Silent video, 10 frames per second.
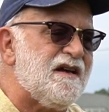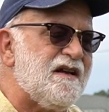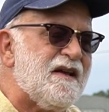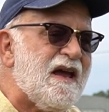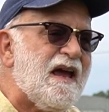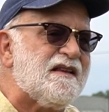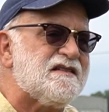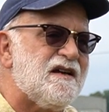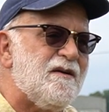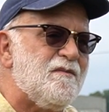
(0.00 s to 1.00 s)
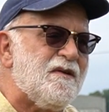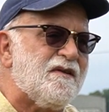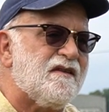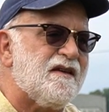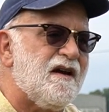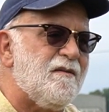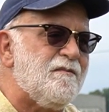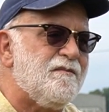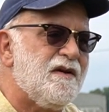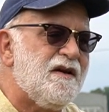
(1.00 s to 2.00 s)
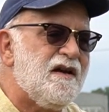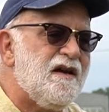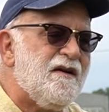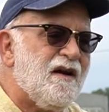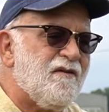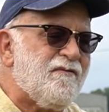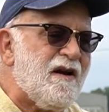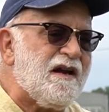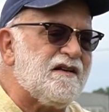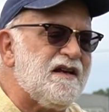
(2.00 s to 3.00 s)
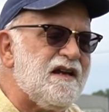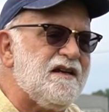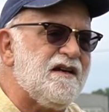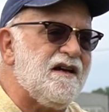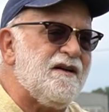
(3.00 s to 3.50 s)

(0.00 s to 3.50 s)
and had some that frankly